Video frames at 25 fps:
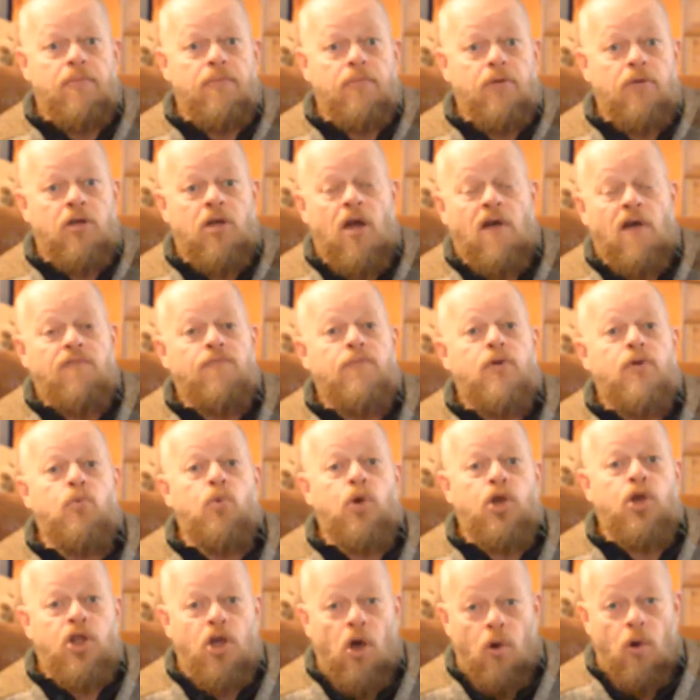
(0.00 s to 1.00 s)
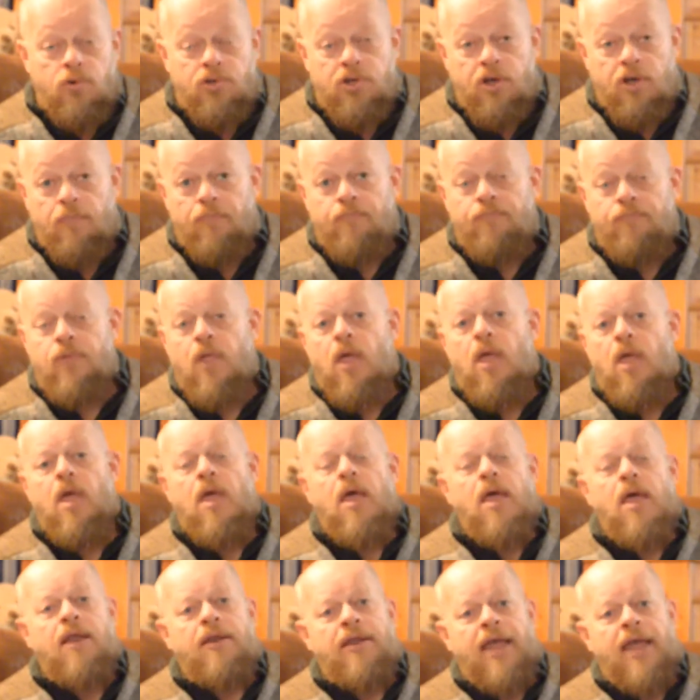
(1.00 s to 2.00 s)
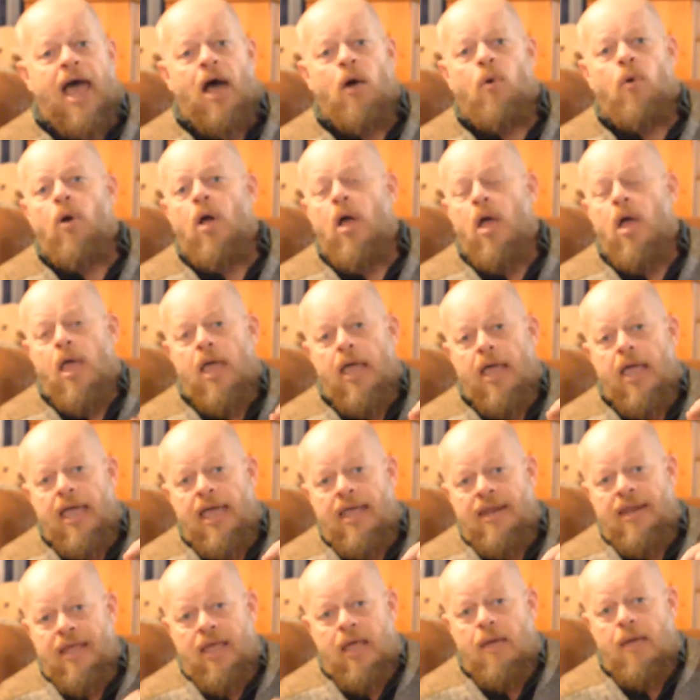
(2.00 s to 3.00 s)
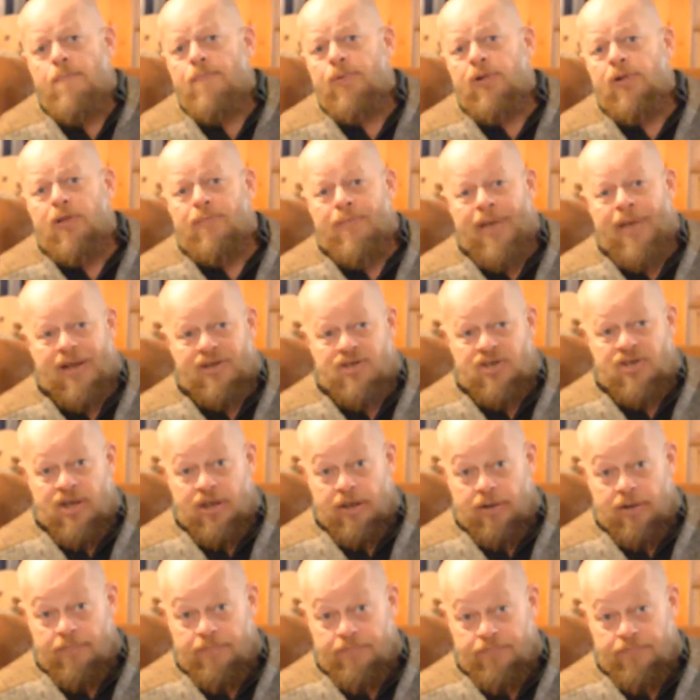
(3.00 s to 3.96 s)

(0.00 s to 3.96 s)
government would go to. Now, in implementing